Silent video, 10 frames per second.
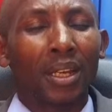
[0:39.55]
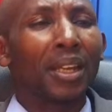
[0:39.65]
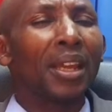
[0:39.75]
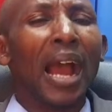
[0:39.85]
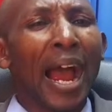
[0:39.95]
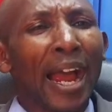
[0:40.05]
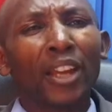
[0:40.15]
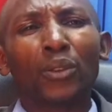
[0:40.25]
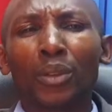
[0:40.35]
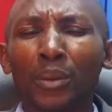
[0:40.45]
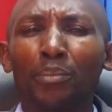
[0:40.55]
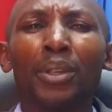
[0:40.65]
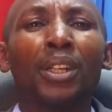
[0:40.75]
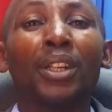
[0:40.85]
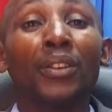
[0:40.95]
he actually
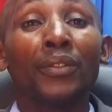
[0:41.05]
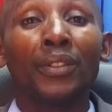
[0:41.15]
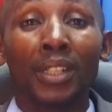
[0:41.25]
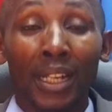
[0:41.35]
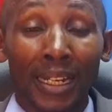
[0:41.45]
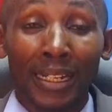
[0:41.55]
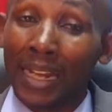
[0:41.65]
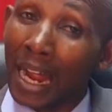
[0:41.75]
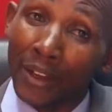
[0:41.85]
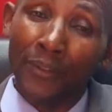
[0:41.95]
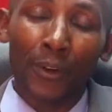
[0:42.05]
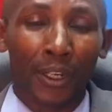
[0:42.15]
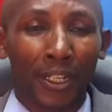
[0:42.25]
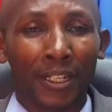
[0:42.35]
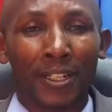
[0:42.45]
believed and
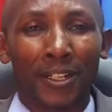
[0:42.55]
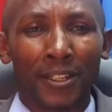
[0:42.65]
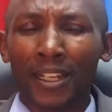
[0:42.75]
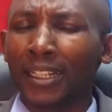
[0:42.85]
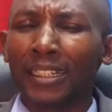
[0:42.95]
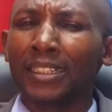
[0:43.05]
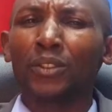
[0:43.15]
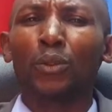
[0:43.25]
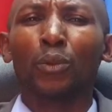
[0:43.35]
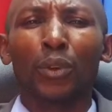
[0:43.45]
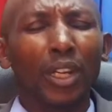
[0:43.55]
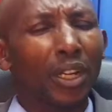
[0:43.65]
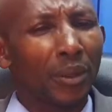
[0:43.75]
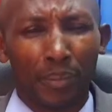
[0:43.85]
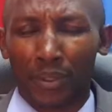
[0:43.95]
advocated that it is
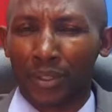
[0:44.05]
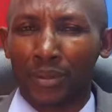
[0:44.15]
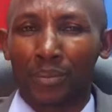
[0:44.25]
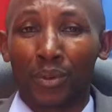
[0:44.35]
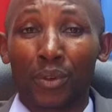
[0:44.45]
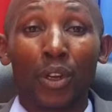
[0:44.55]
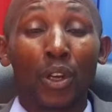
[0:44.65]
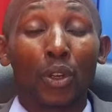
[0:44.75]
really possible